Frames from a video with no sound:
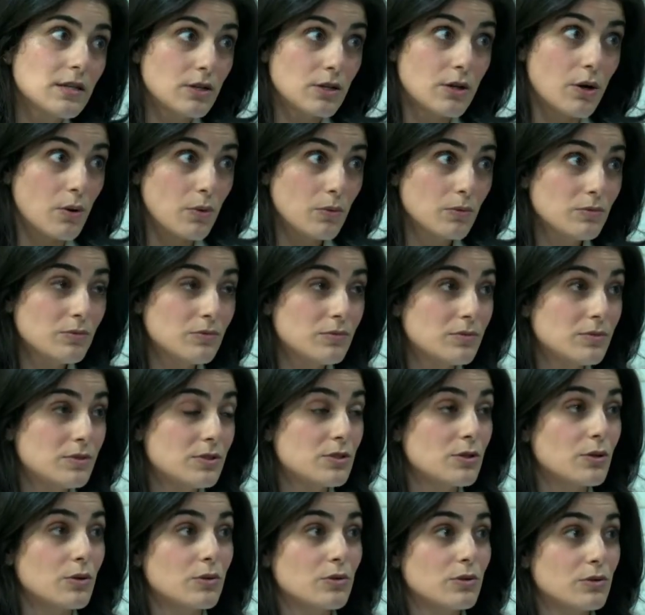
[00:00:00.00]
no.
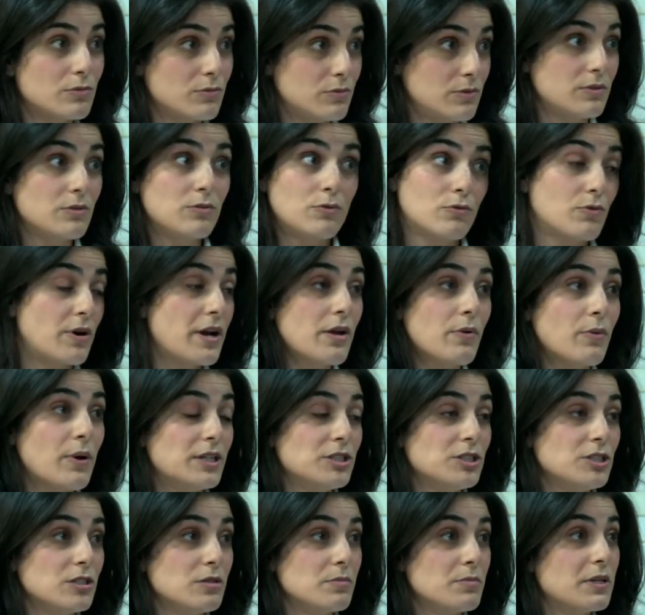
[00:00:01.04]
So the great
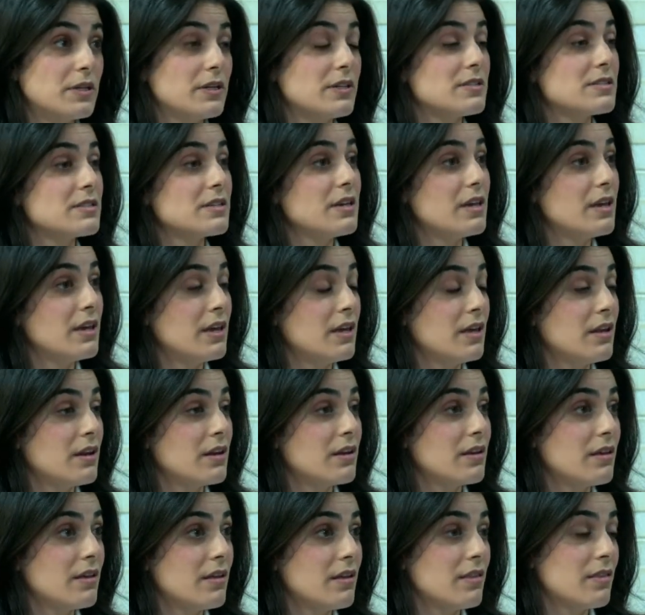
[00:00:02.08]
question, because
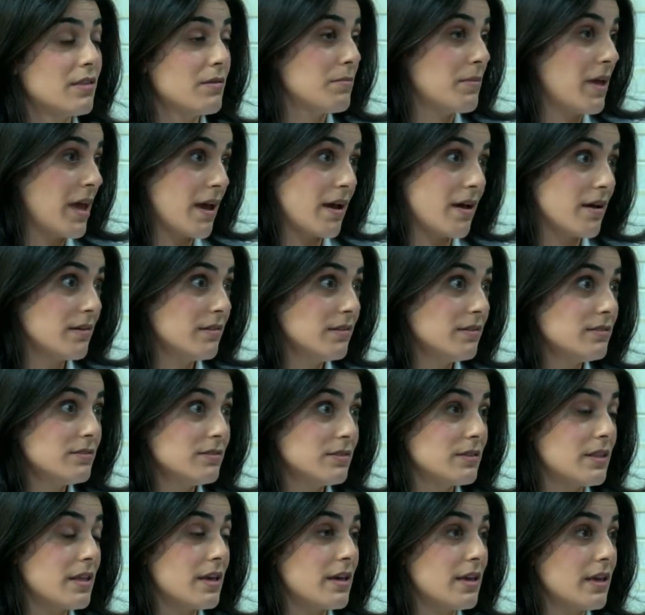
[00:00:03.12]
in the man,
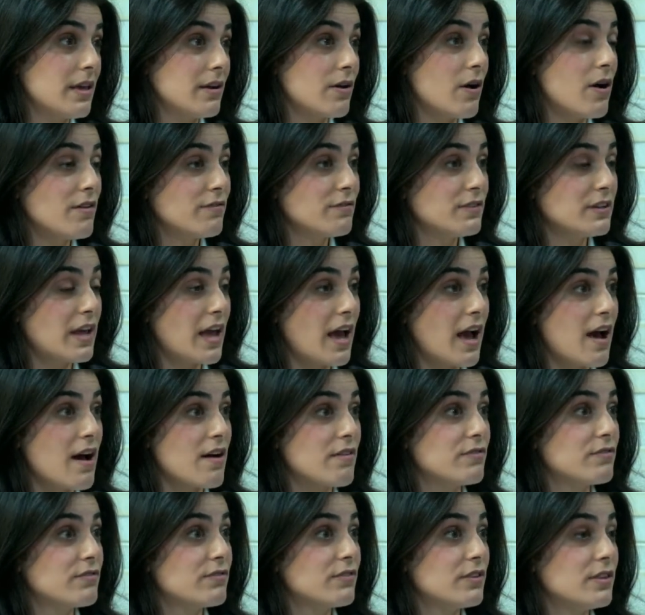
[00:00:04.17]
they can often
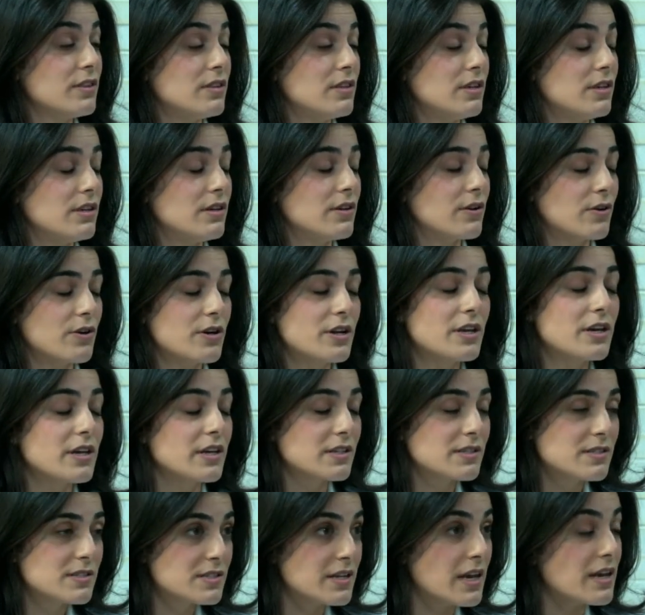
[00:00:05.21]
have the hernia
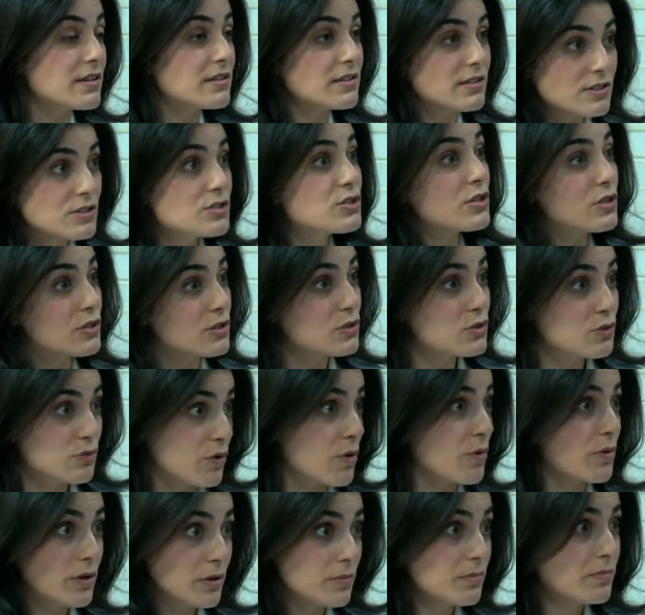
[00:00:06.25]
extend into the
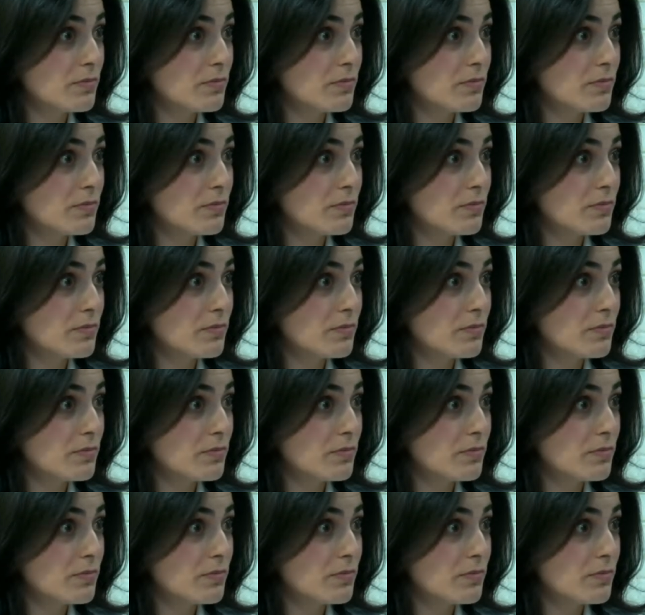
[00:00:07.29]
scrotum.